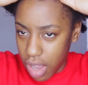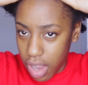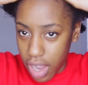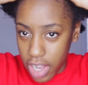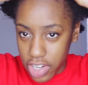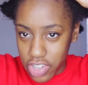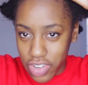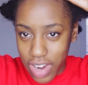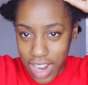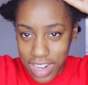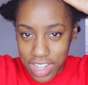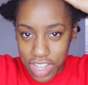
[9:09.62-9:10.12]

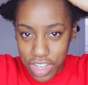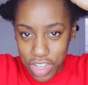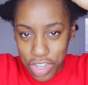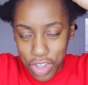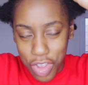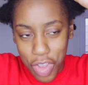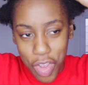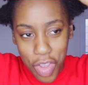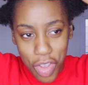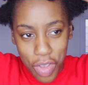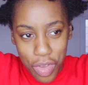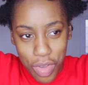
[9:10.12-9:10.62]
I tried to
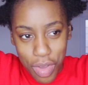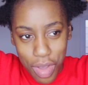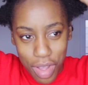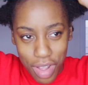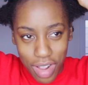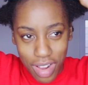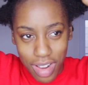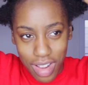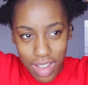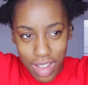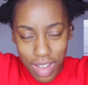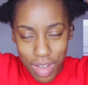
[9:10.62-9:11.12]
do
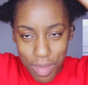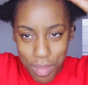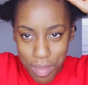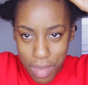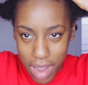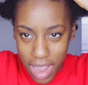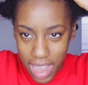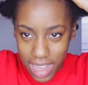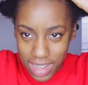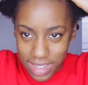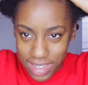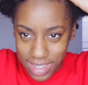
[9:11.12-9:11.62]

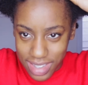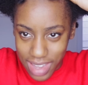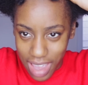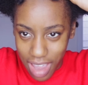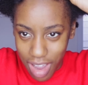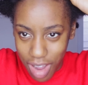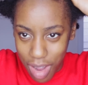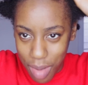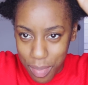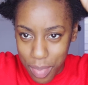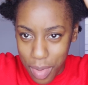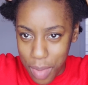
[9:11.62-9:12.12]
my
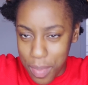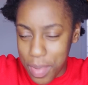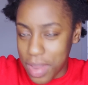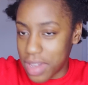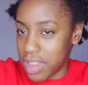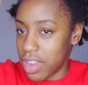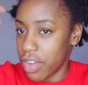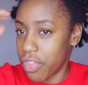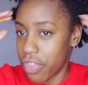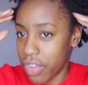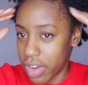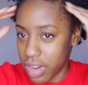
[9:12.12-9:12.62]
setup a
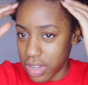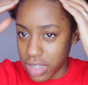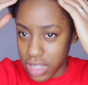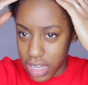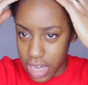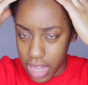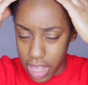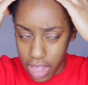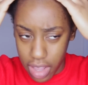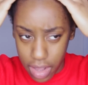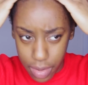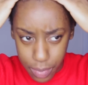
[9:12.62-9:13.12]
bit different
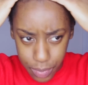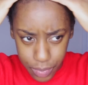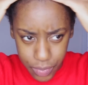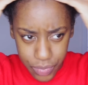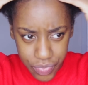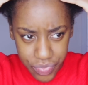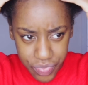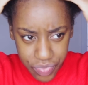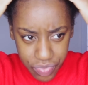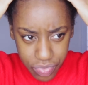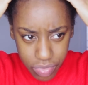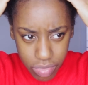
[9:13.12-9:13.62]
today
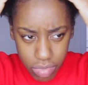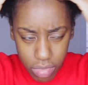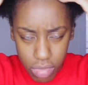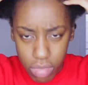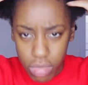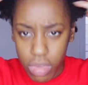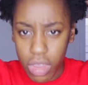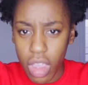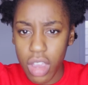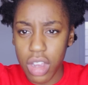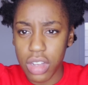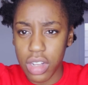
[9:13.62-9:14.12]

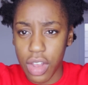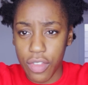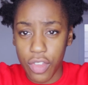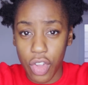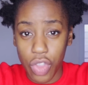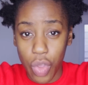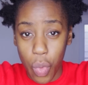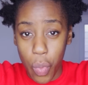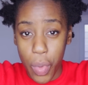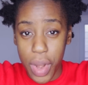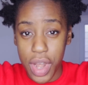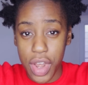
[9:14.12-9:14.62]
because I've
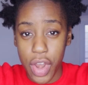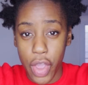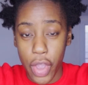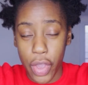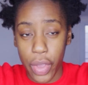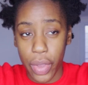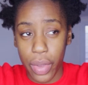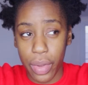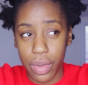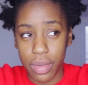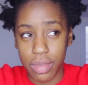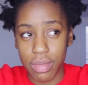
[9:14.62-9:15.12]
got the
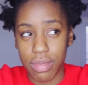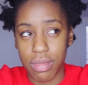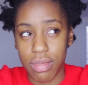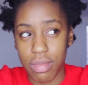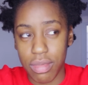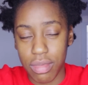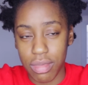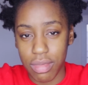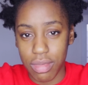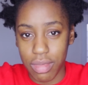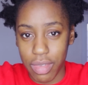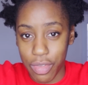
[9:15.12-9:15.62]
window
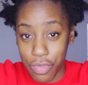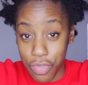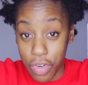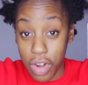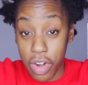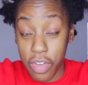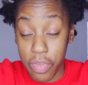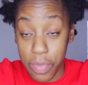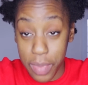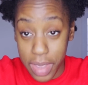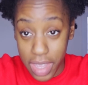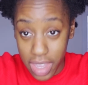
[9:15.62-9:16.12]
in
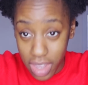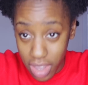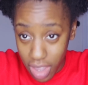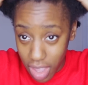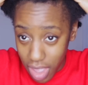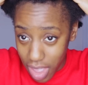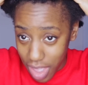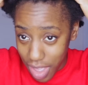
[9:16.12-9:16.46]
front of me,